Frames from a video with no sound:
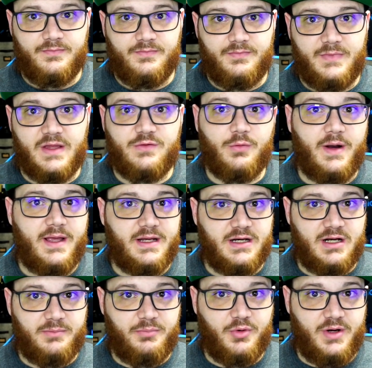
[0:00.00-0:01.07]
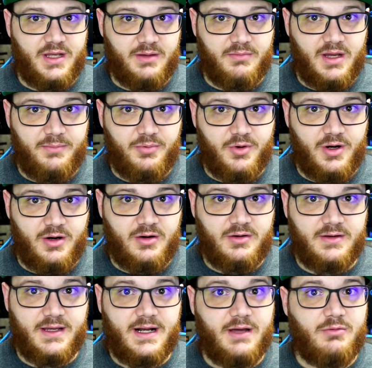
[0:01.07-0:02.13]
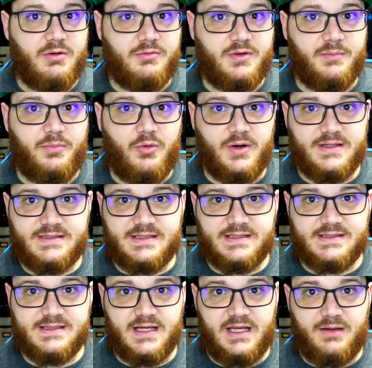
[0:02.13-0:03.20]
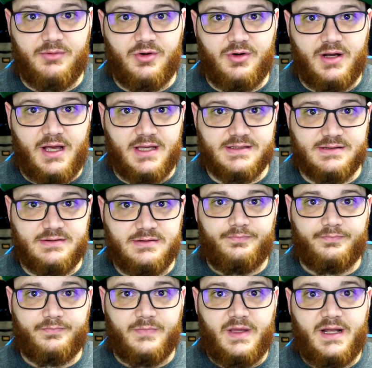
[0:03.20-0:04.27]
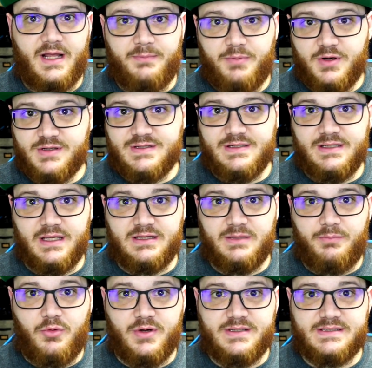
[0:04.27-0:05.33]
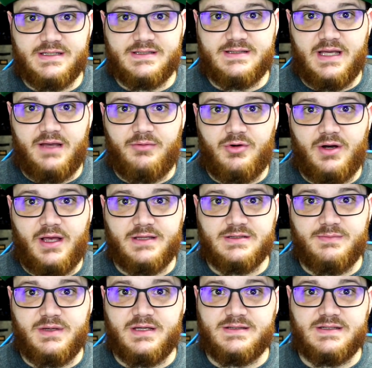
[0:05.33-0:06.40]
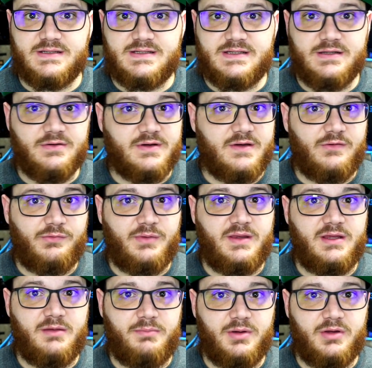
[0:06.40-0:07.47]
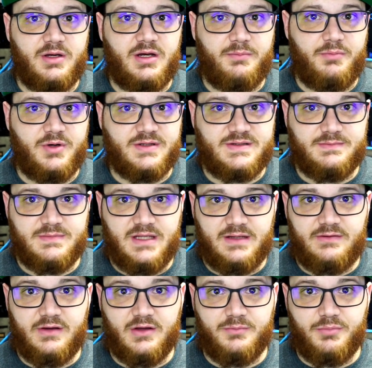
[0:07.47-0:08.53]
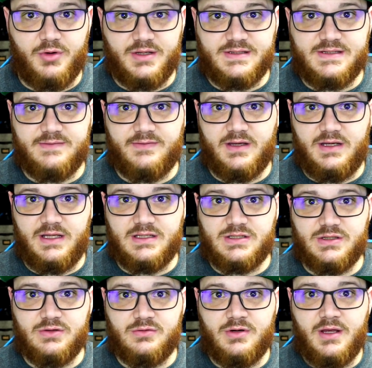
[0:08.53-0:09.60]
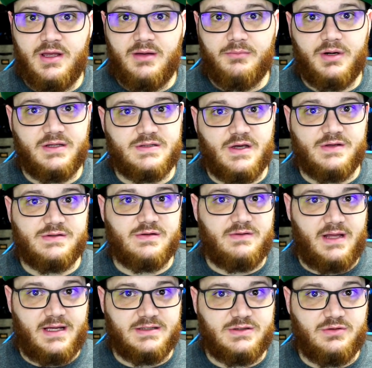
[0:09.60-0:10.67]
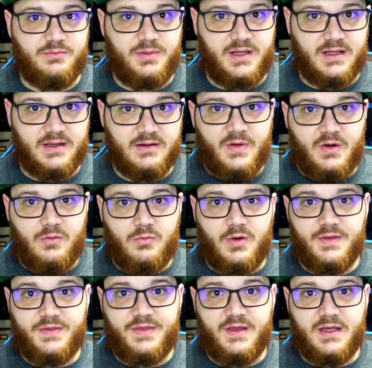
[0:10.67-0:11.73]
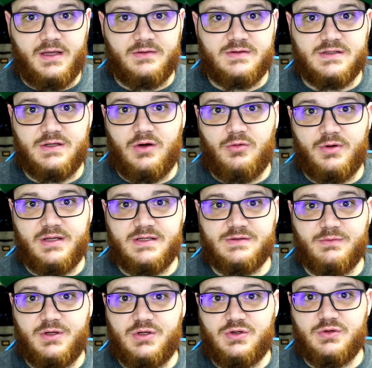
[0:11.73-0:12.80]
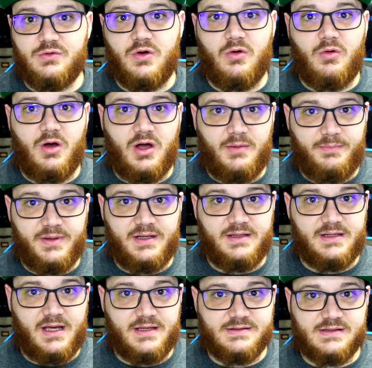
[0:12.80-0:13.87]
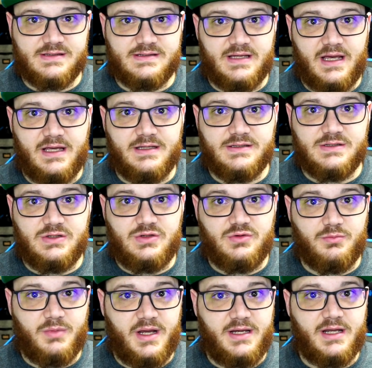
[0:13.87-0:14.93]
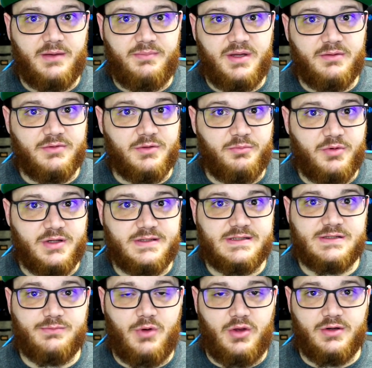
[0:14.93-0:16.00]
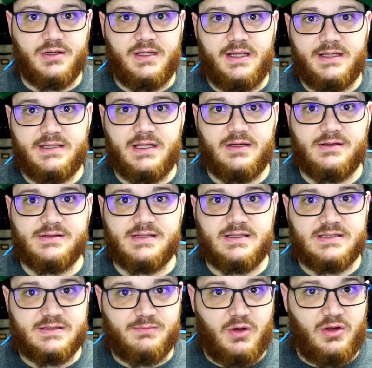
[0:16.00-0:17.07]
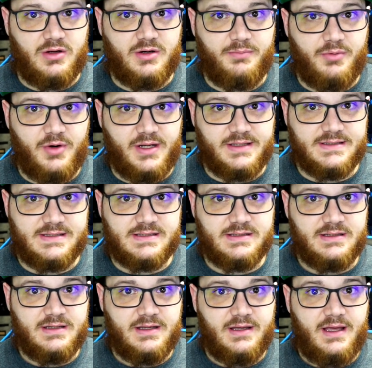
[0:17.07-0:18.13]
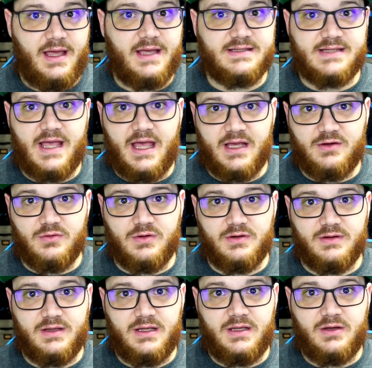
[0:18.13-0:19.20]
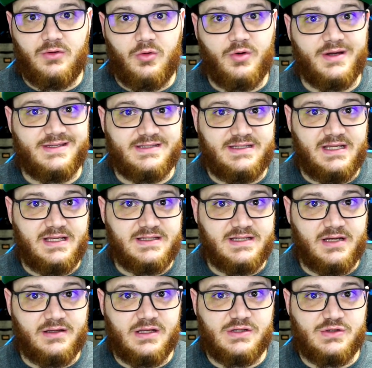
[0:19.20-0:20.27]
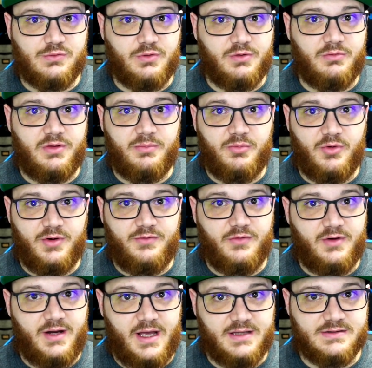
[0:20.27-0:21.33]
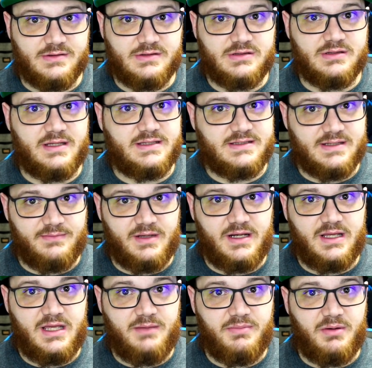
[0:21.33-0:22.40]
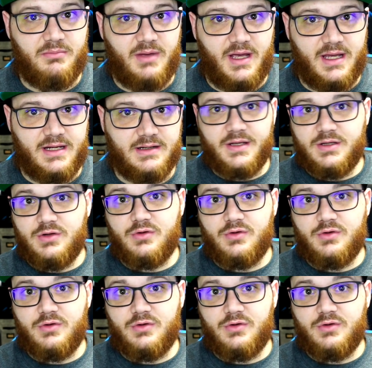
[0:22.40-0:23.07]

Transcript: That's what I ended up putting in my printer, and I went with the 0.6 diameter nozzle. And I personally like the 0.6 diameter nozzle because it still gives me the ability to print some detailed prints if I need to, but it's also not too big. One thing to note is when you do go up in nozzle size, you might not be able to print smaller details and smaller prints as accurately or as detailed as you would with a .4 nozzle, so that's something to keep in mind.